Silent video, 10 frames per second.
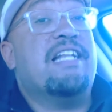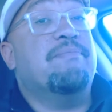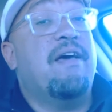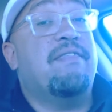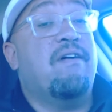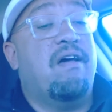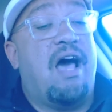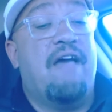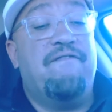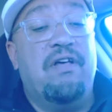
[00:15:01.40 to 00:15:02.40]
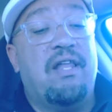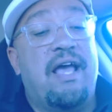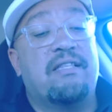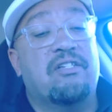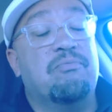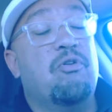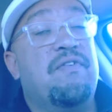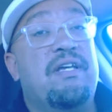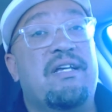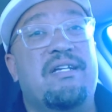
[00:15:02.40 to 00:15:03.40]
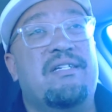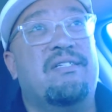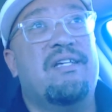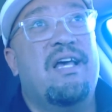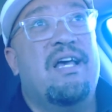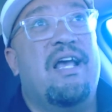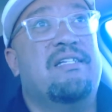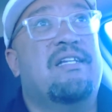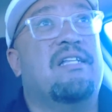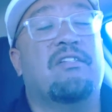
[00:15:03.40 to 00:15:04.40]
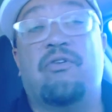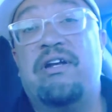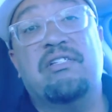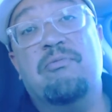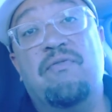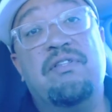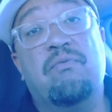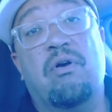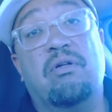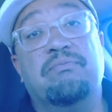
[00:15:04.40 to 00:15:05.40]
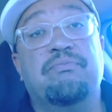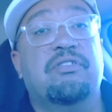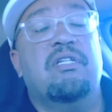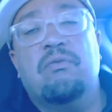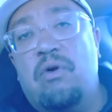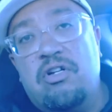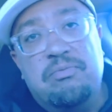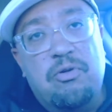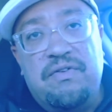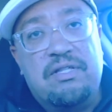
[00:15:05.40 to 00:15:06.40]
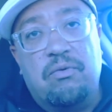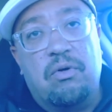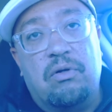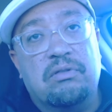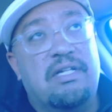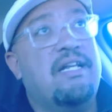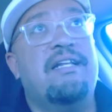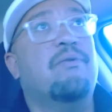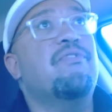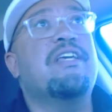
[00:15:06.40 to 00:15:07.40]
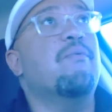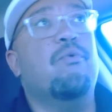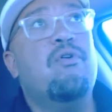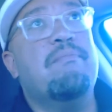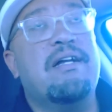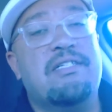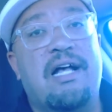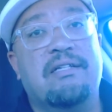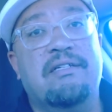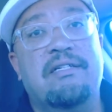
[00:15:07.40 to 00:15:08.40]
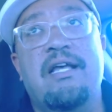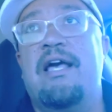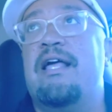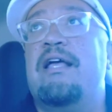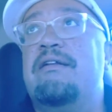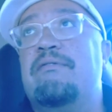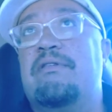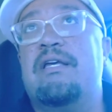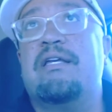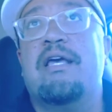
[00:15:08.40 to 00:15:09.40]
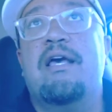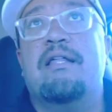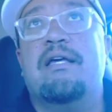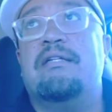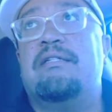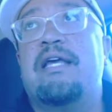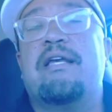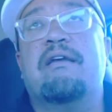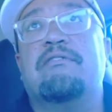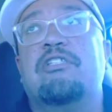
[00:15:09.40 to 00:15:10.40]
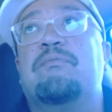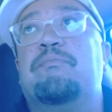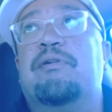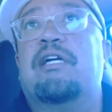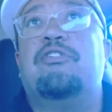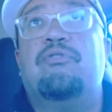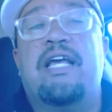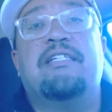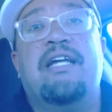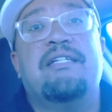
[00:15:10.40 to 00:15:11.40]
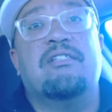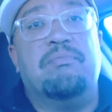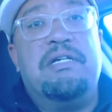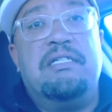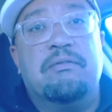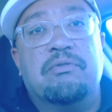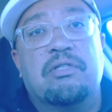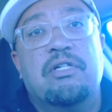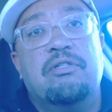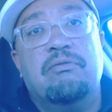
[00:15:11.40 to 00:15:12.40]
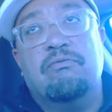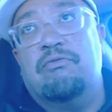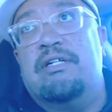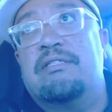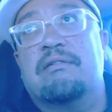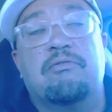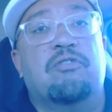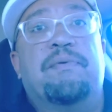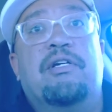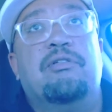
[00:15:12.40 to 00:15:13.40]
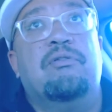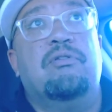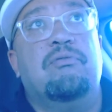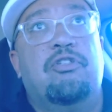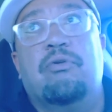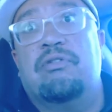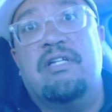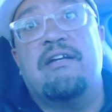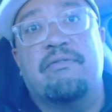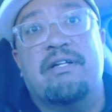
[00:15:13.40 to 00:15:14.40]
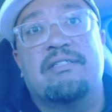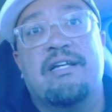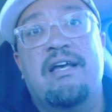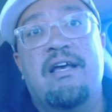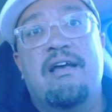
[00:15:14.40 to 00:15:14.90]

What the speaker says: that's my thought. I feel like this movie it's not the greatest movie in the world. It's not the worst movie in the world. And I don't think it ruined my childhood. And I don't think that just because you take chances means it was a good risk, just because you chose to take risk.